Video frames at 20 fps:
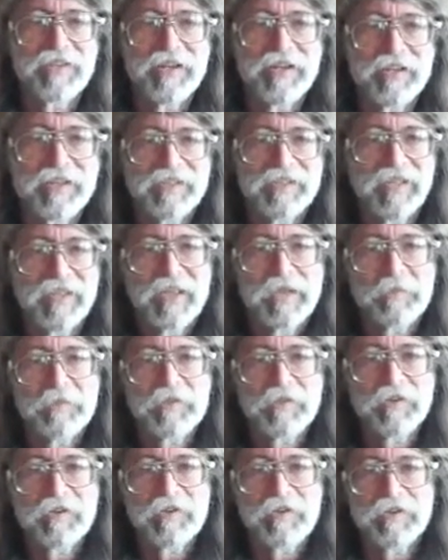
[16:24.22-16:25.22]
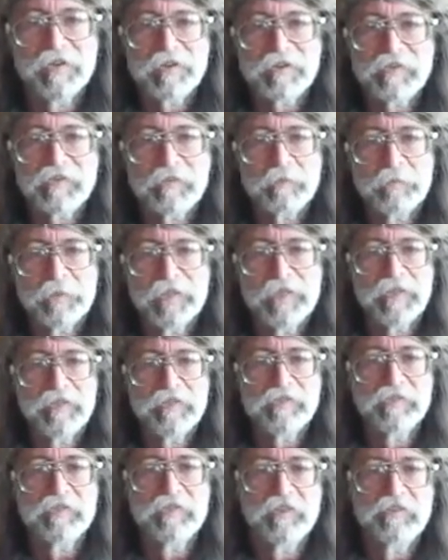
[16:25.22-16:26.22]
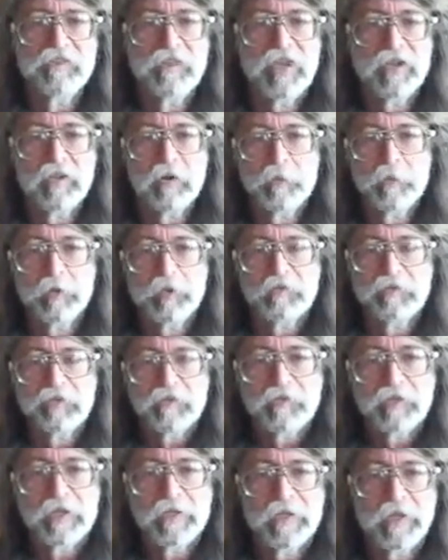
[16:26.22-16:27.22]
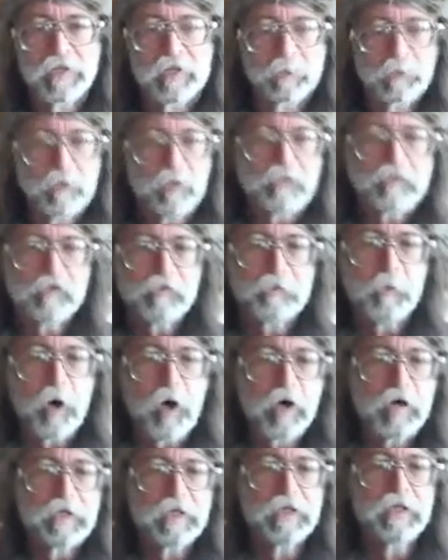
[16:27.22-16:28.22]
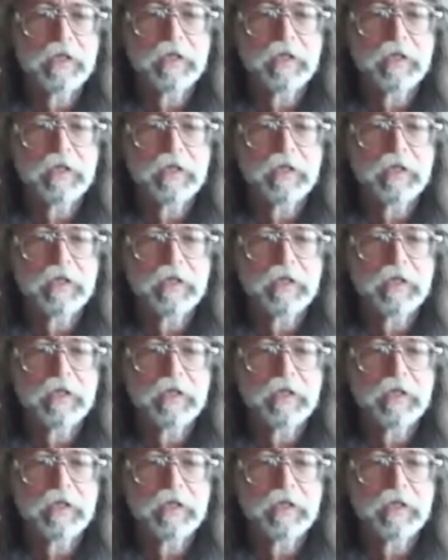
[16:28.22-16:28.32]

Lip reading: I named this piece Django Bridges. And then the Bridges part